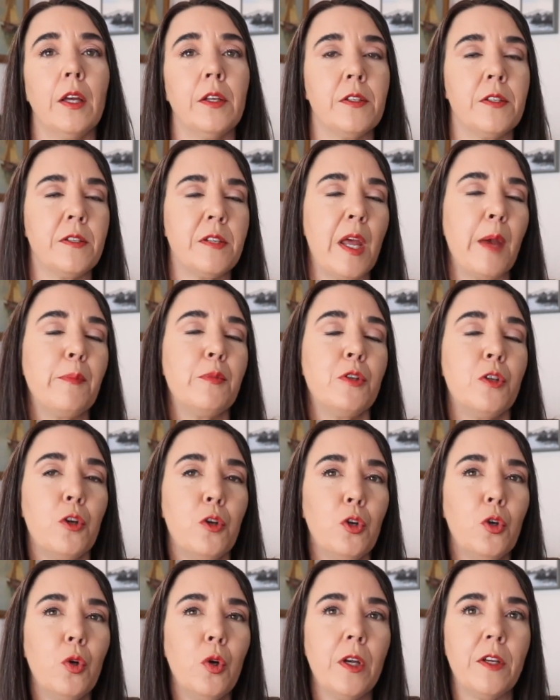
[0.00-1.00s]
Step
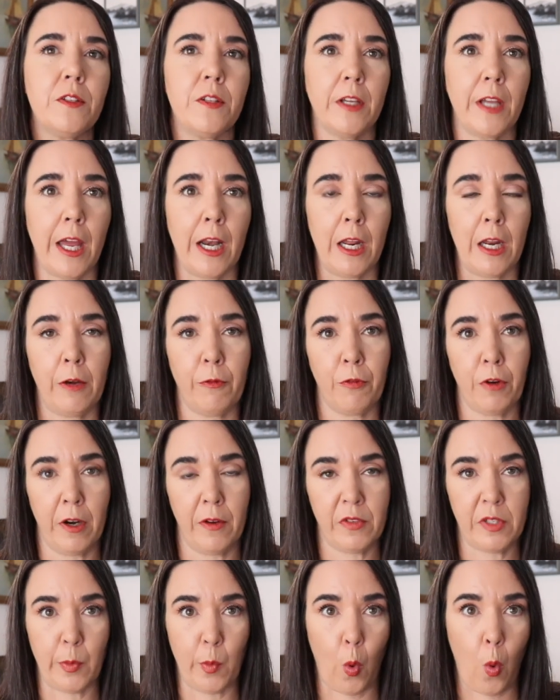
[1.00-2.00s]
two is to get it in
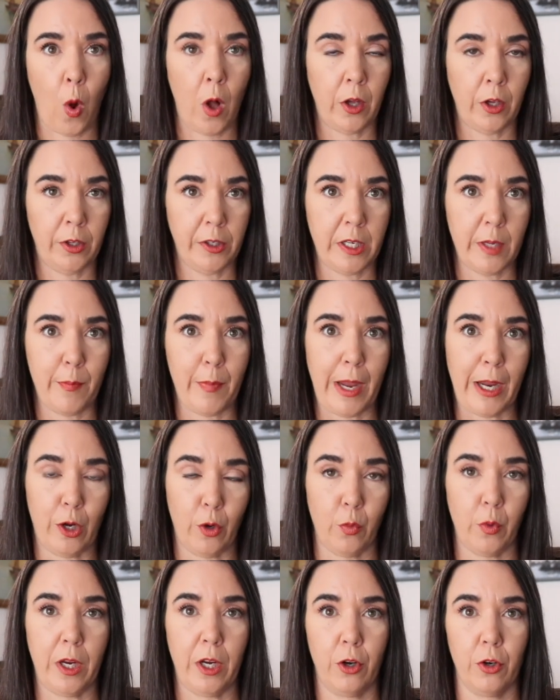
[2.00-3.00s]
front of some quality
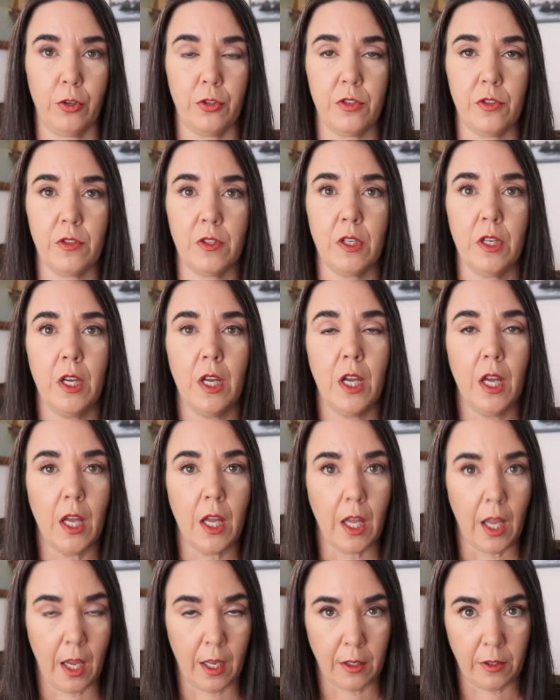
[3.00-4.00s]
beta readers.
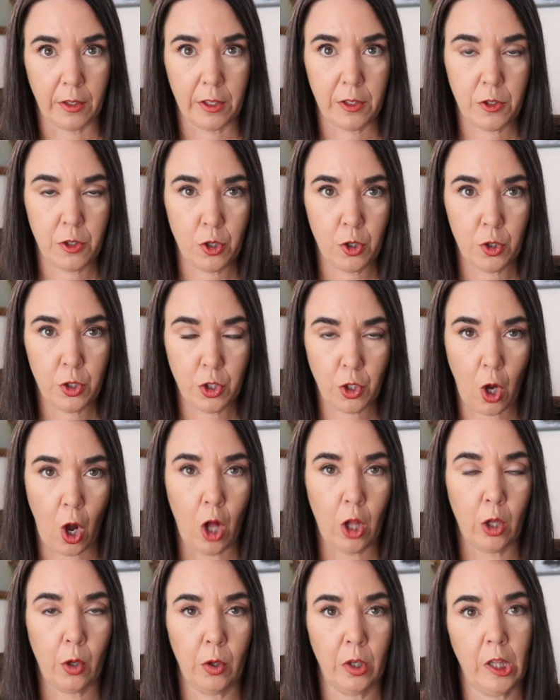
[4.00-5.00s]
Enlist your
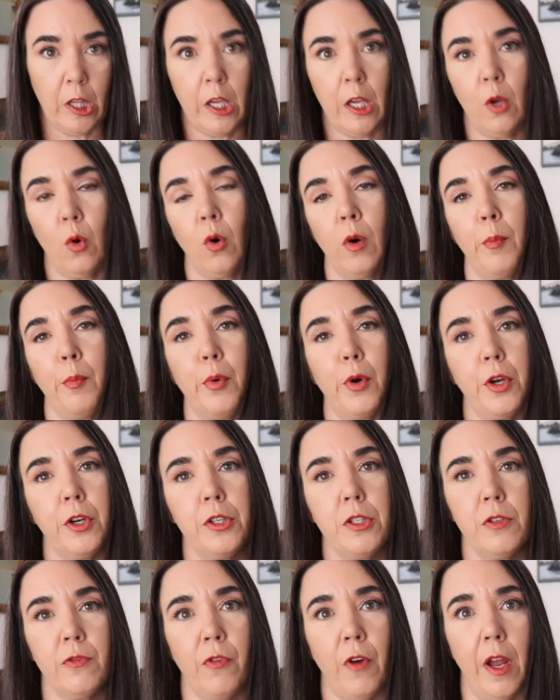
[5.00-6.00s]
scholarly or
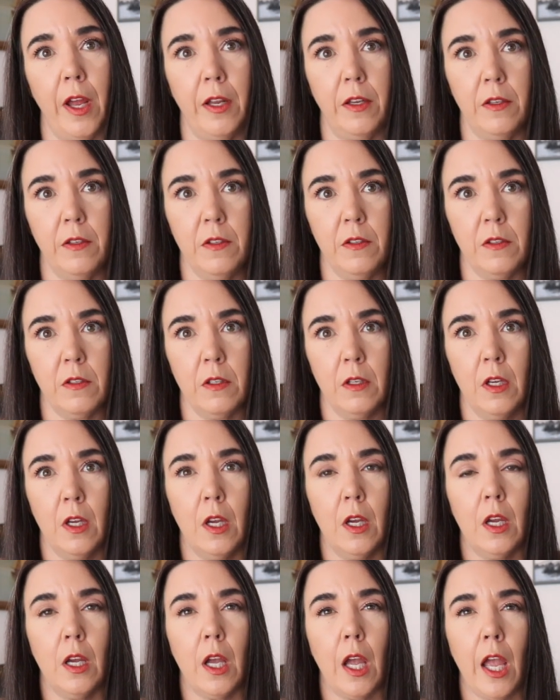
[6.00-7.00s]
bookish friends
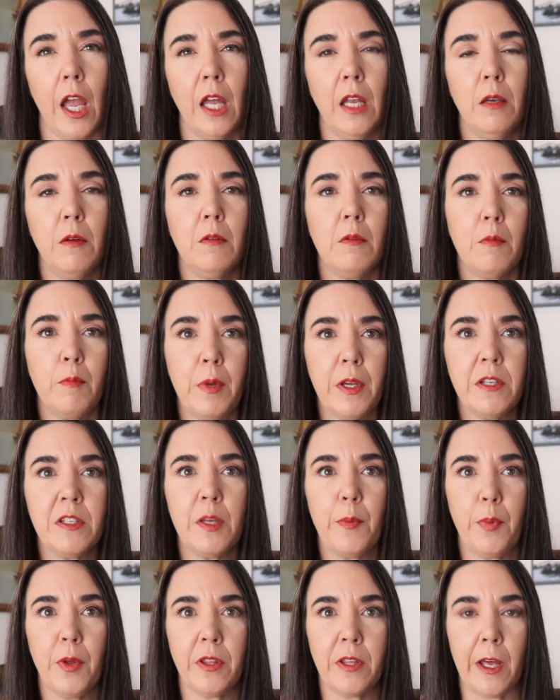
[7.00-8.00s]
and be
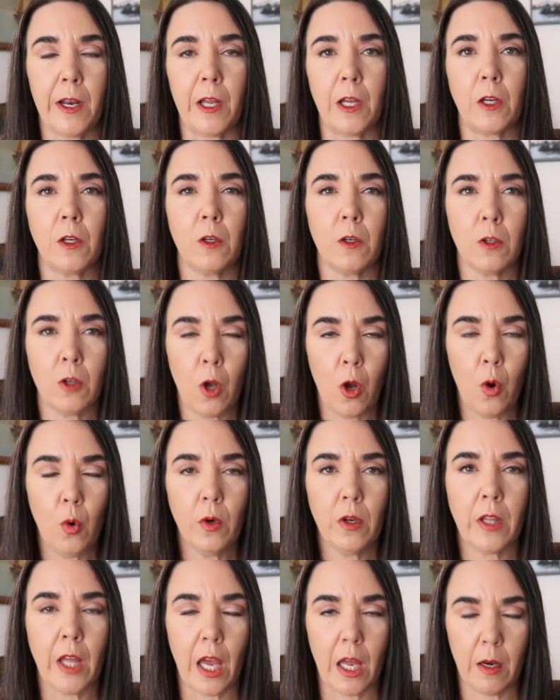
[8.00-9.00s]
sympathetic.
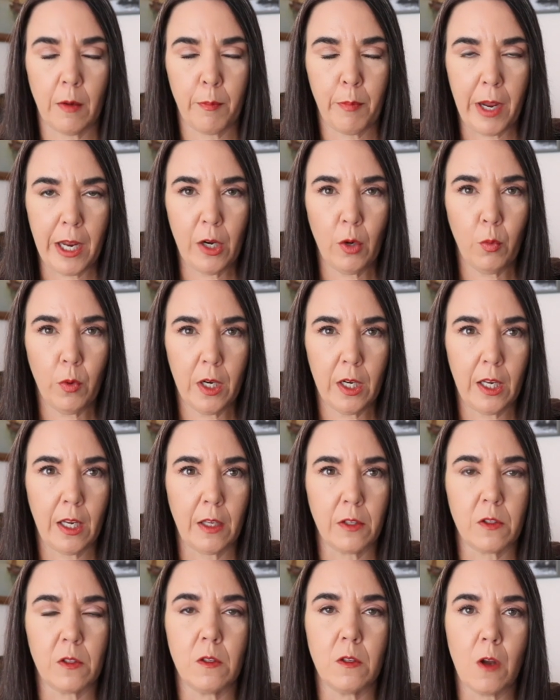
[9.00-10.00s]
Note that beta
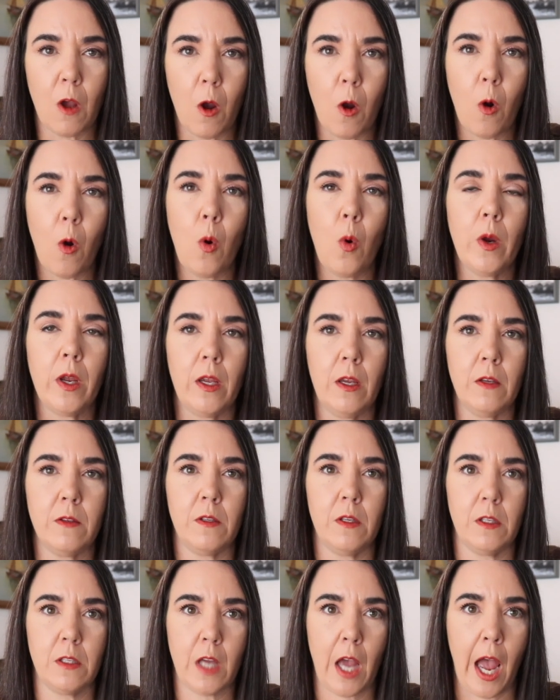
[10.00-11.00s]
reading is no
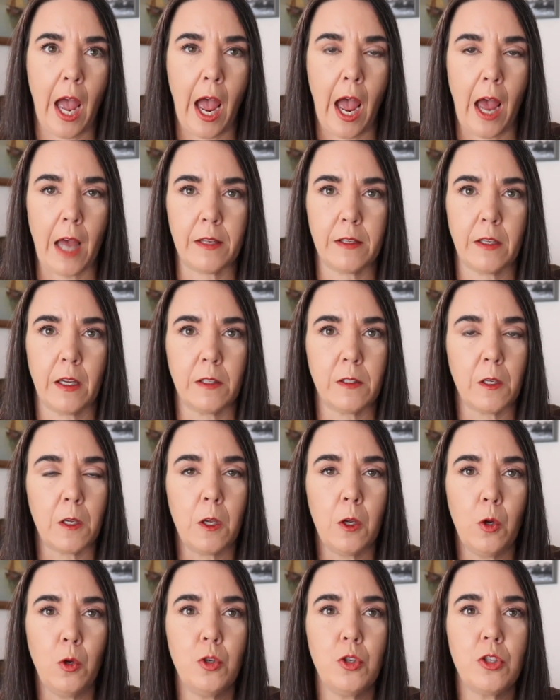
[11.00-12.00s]
easy task. It's a
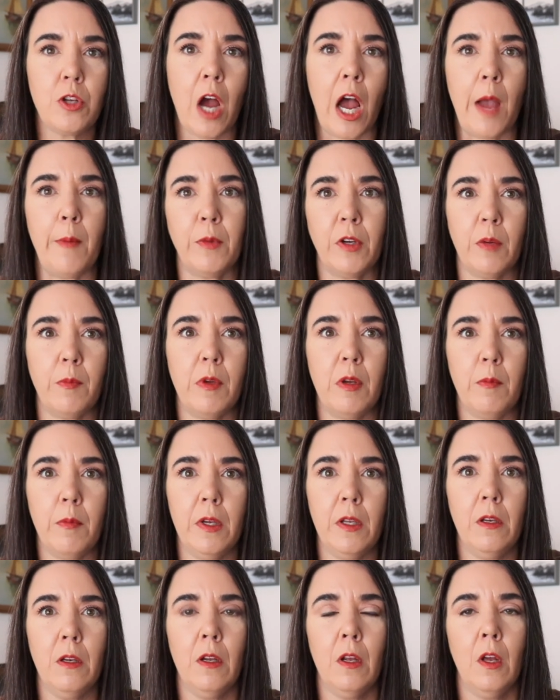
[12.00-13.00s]
huge time
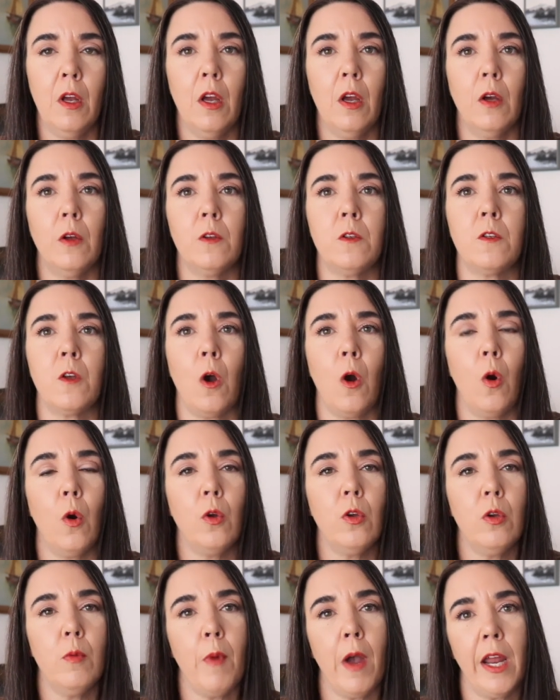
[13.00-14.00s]
commitment,
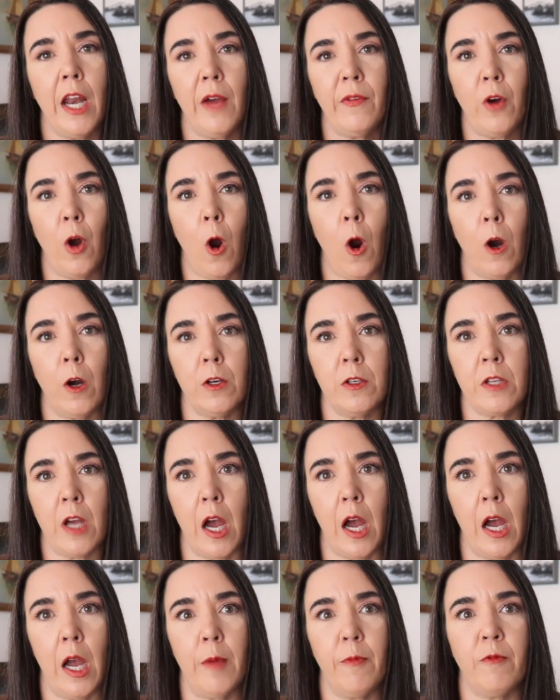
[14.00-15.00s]
so you might have a hard
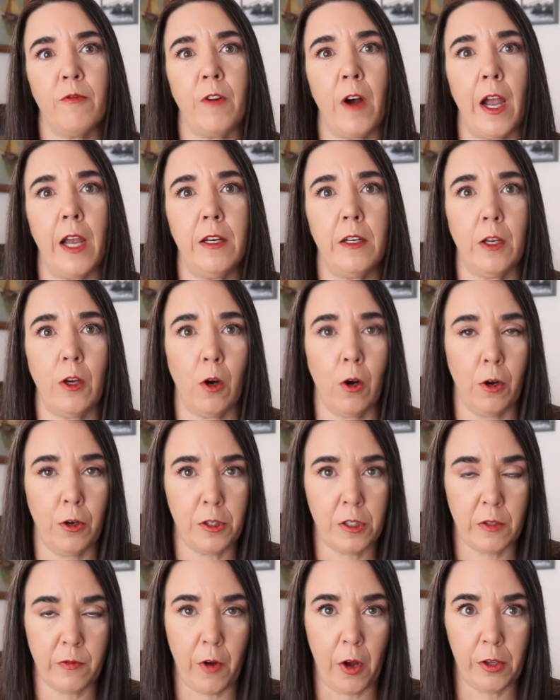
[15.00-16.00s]
time finding
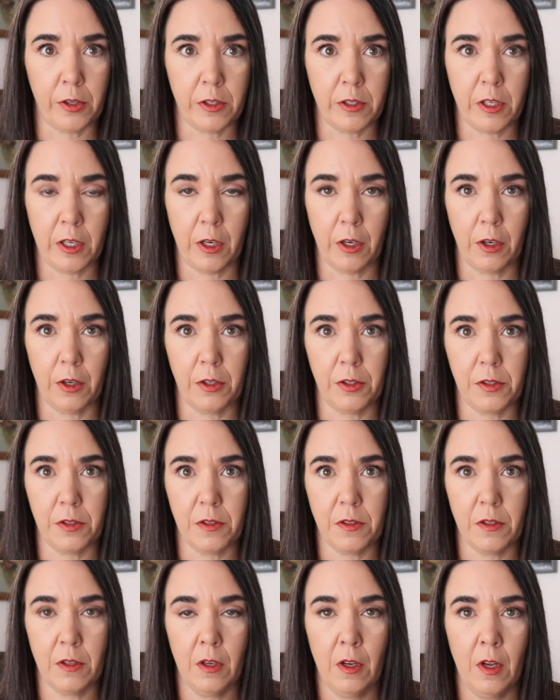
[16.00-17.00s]
earnest
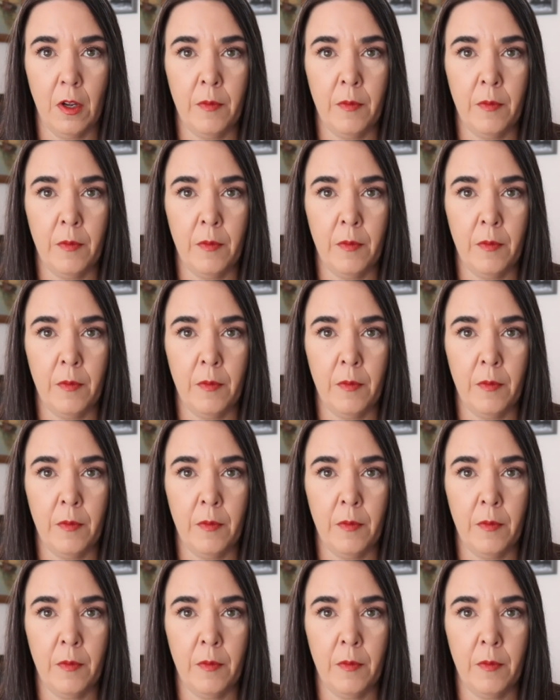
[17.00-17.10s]
volunteers.